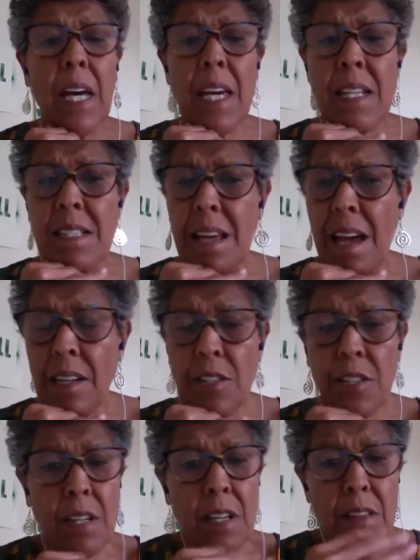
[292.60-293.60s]
is
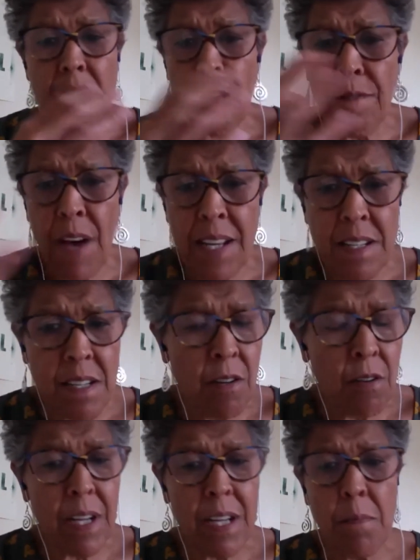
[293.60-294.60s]
actually they find it
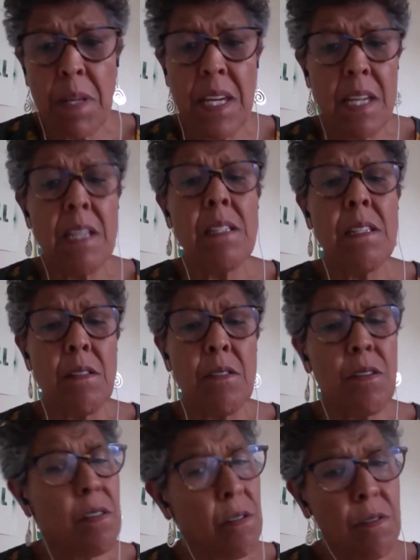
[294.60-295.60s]
incredibly easy
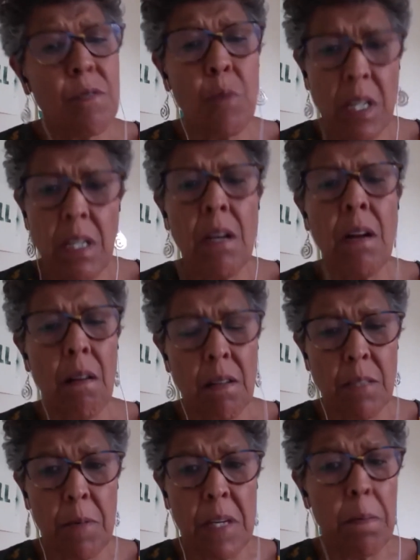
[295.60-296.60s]
to use working
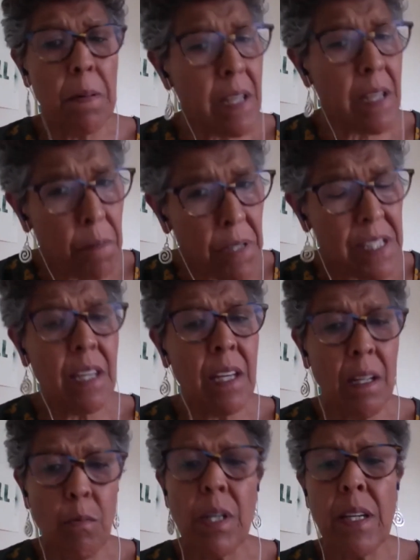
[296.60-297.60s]
class people, and in
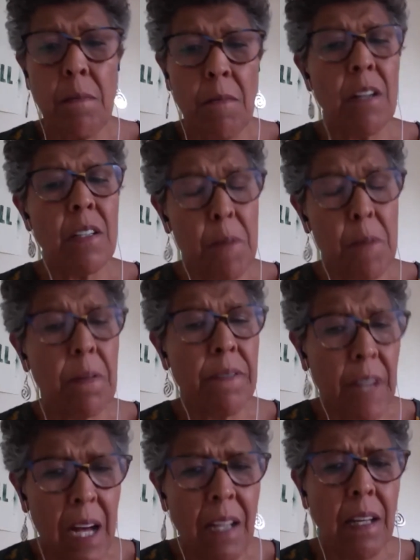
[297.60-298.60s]
particular working class people
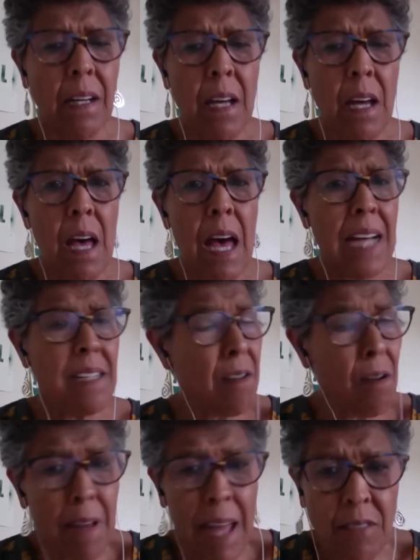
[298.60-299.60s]
of color, as
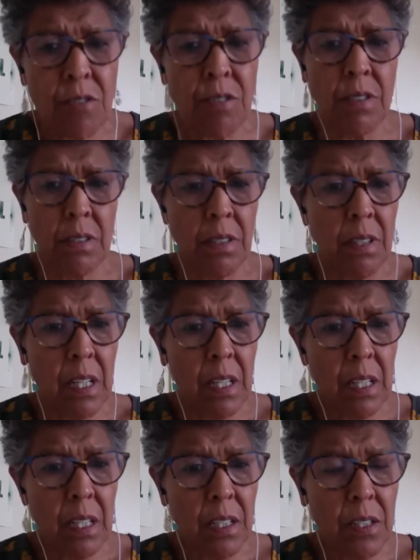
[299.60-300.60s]
collateral
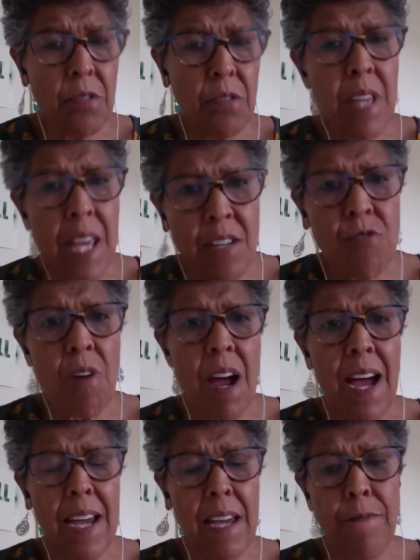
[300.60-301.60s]
to their
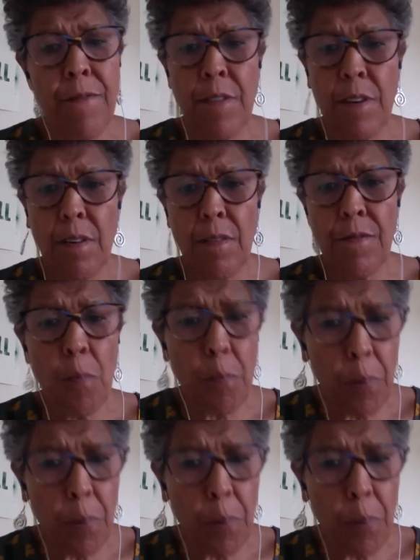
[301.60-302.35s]
drive for